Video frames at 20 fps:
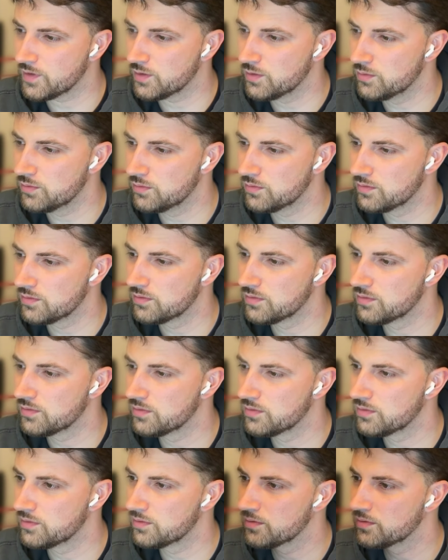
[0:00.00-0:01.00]
Oh,
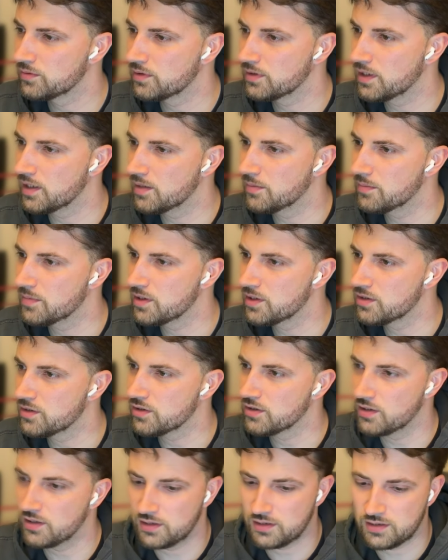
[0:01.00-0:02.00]
let me
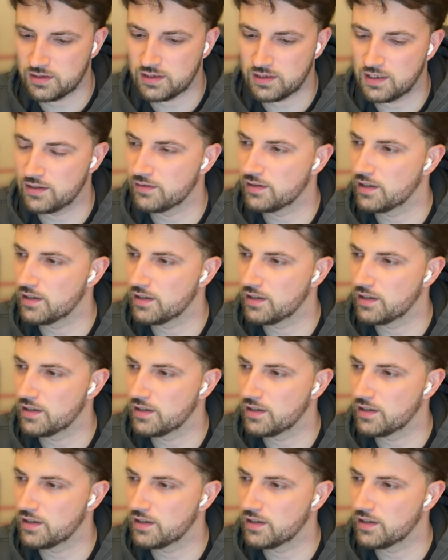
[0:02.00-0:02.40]
just get